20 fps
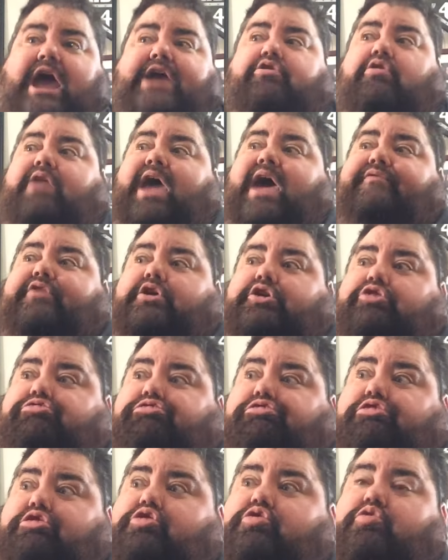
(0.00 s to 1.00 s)
I don't have a
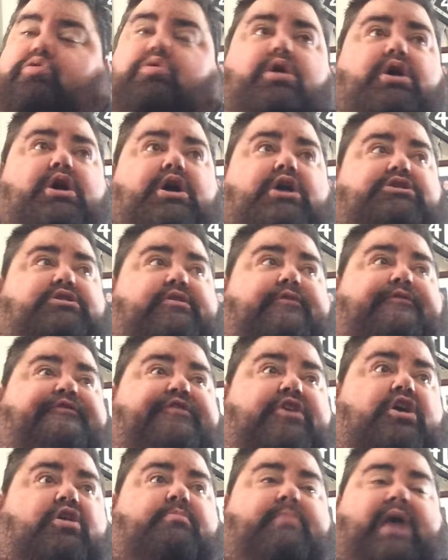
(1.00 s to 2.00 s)
crew to
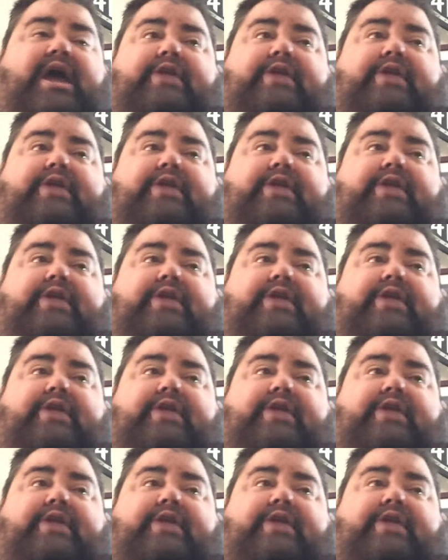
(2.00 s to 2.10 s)
film.